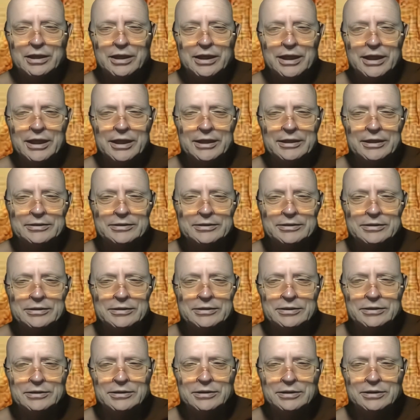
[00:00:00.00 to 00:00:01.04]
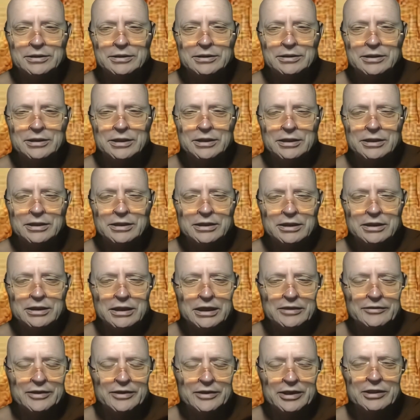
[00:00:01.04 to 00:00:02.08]
and
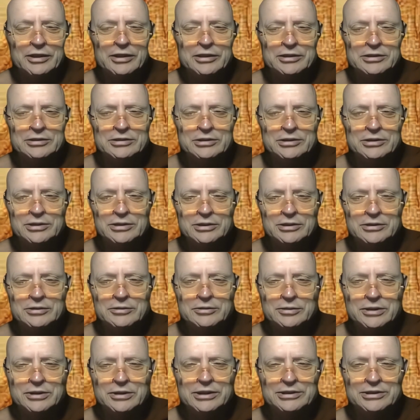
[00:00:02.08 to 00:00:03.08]
I think that the uh,